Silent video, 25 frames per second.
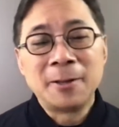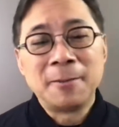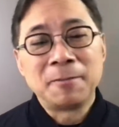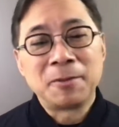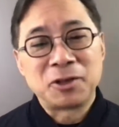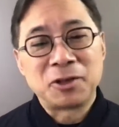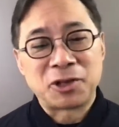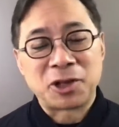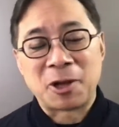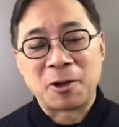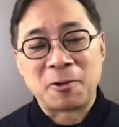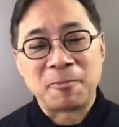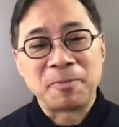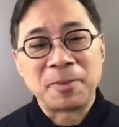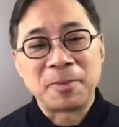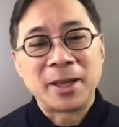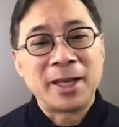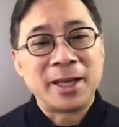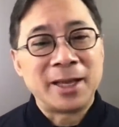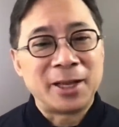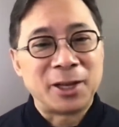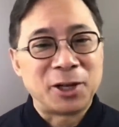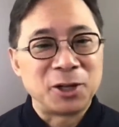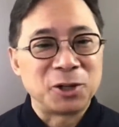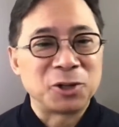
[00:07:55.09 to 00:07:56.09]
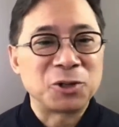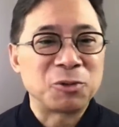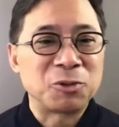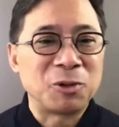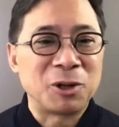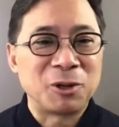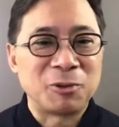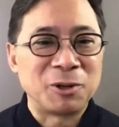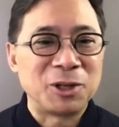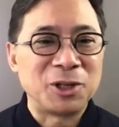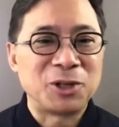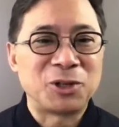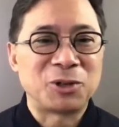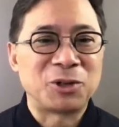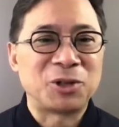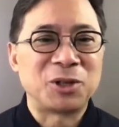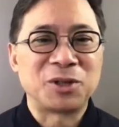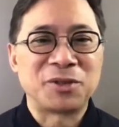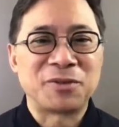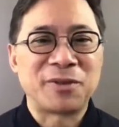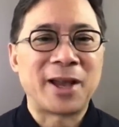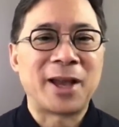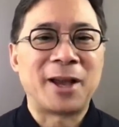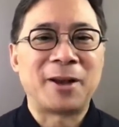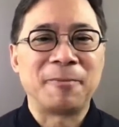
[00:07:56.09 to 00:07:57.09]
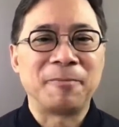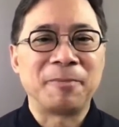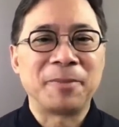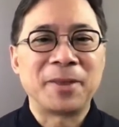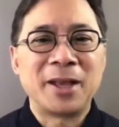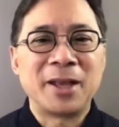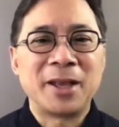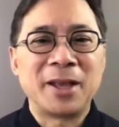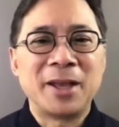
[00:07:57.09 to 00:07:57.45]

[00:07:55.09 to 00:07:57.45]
So here's what research has found.